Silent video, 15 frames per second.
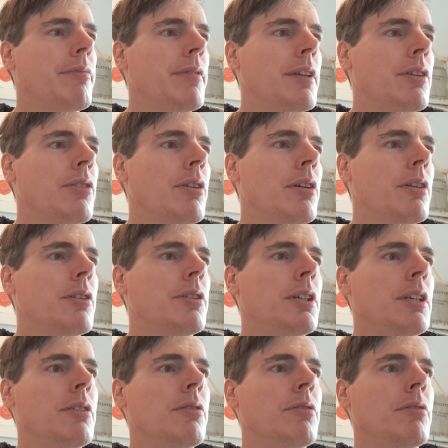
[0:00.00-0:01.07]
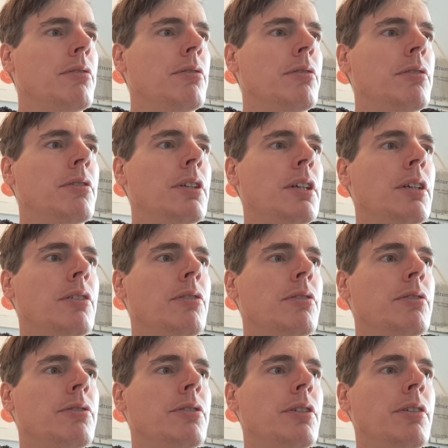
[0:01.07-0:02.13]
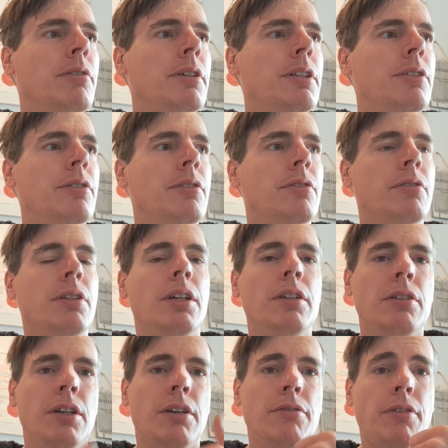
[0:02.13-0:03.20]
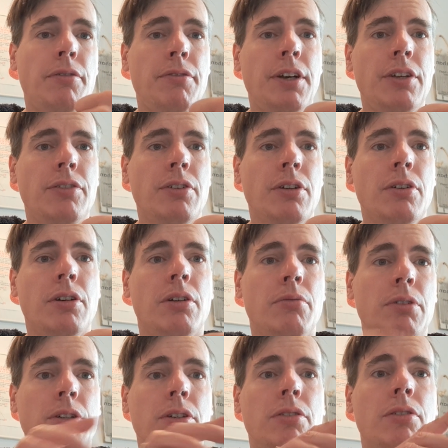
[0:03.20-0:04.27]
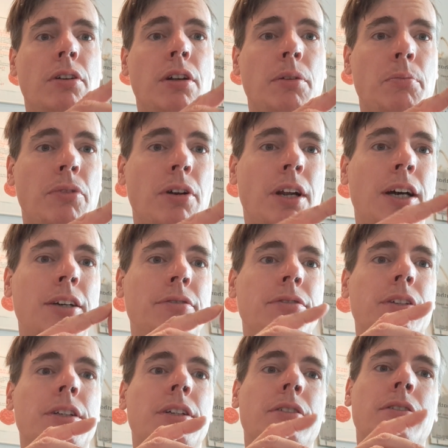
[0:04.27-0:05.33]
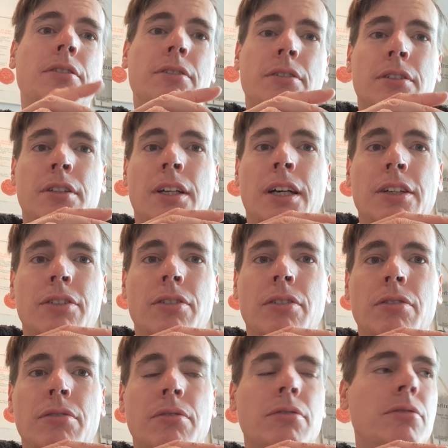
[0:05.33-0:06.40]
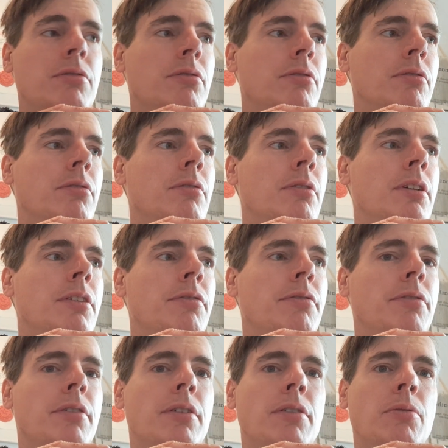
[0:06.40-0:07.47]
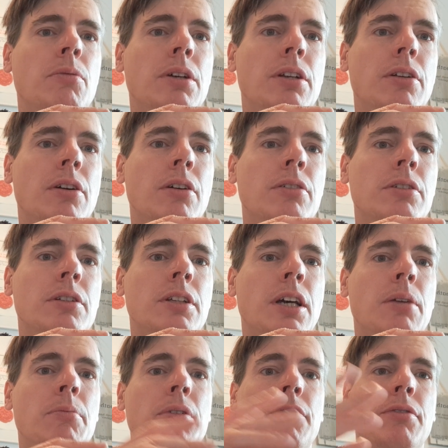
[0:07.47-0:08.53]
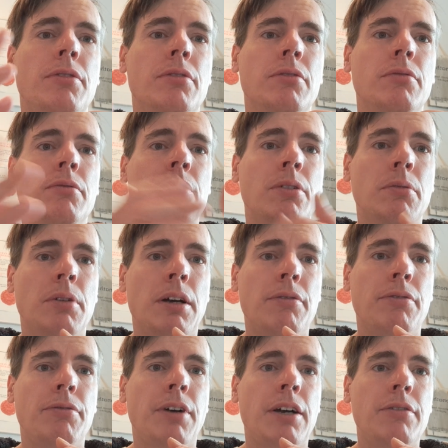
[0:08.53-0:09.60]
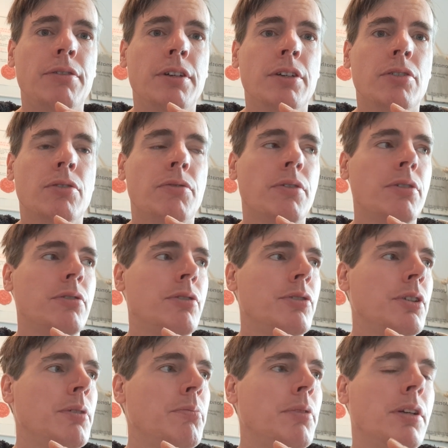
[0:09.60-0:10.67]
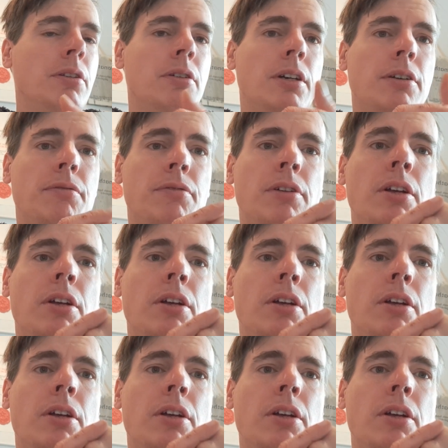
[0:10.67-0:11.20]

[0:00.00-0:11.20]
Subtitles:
There's another thing to take into consideration. So then you have a faster car, which is a lot more lively and nicer to live with all the time. If you will have 5 years of ownership, then you have